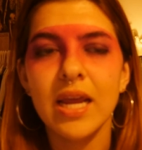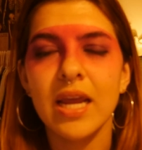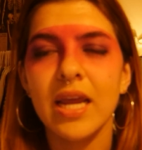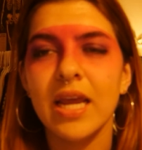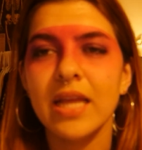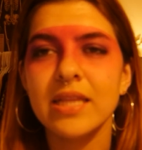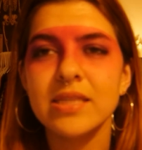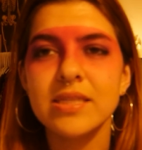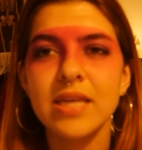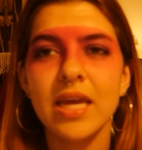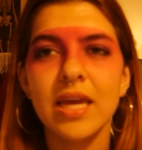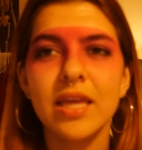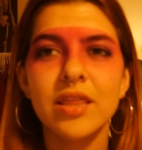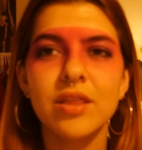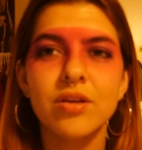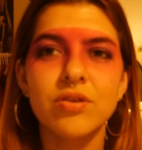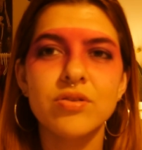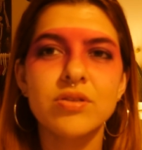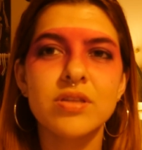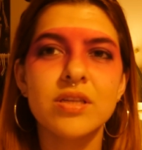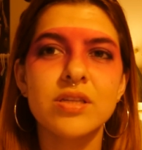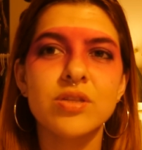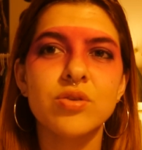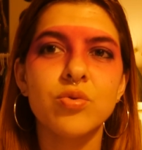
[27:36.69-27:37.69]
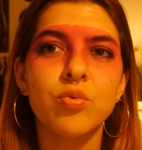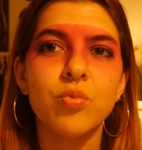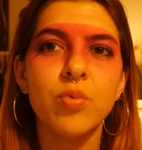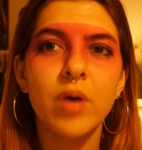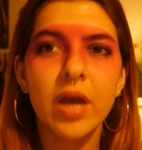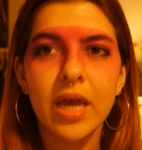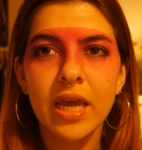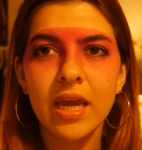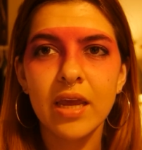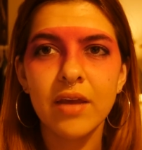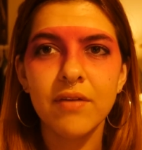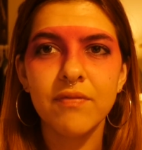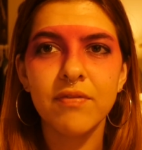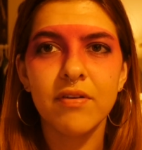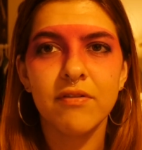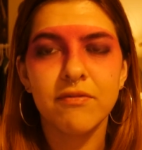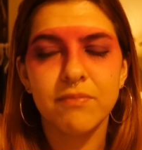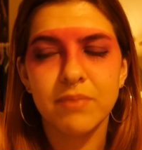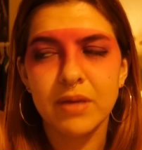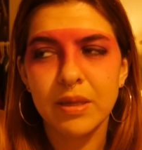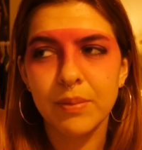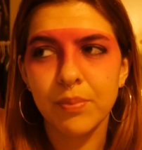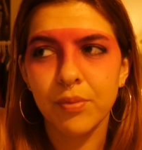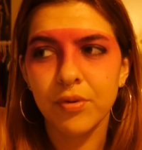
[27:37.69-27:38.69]
It's like there's this wave of
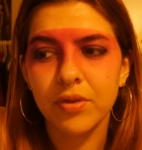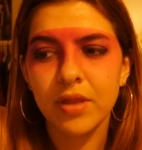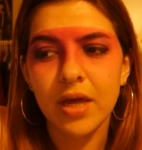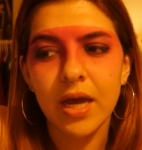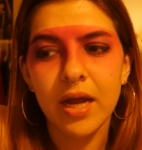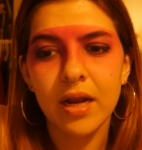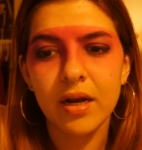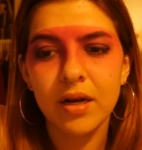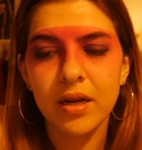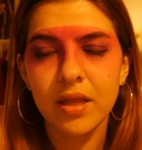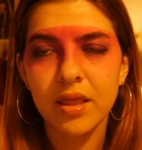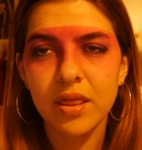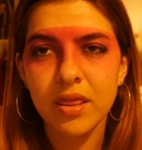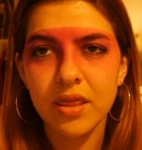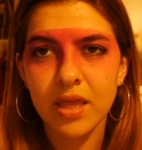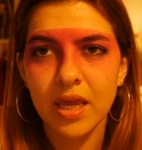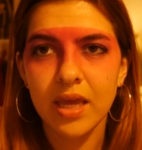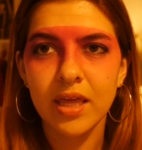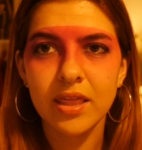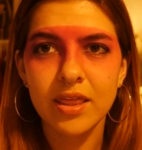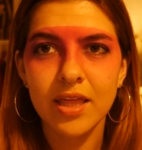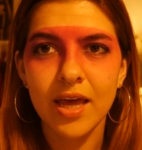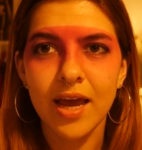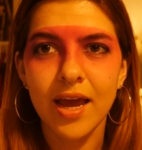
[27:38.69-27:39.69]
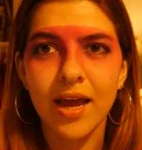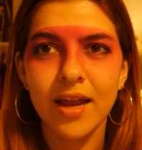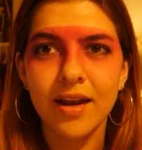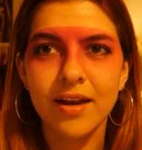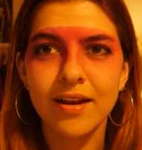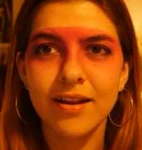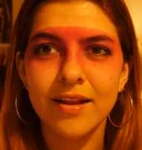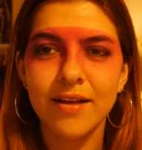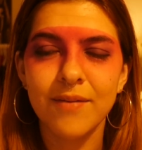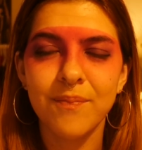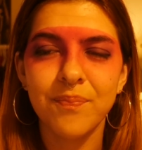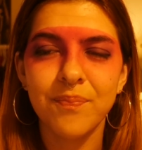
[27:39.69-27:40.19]
people that think that